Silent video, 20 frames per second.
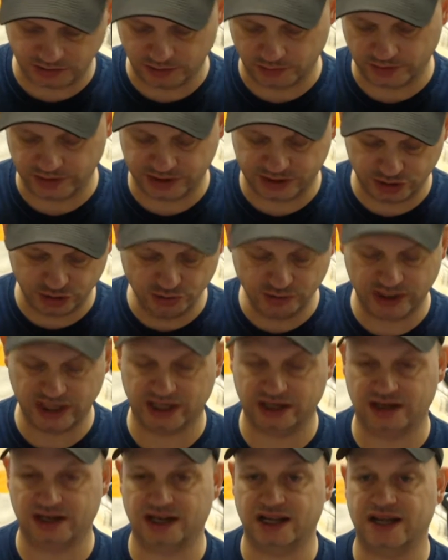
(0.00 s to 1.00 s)
going to
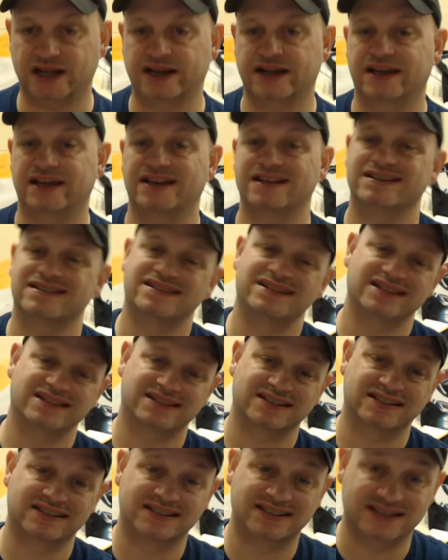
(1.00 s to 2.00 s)
Carolina at
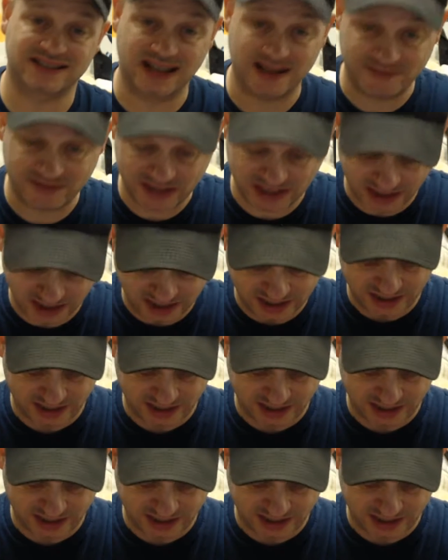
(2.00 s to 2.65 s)
6 and 7.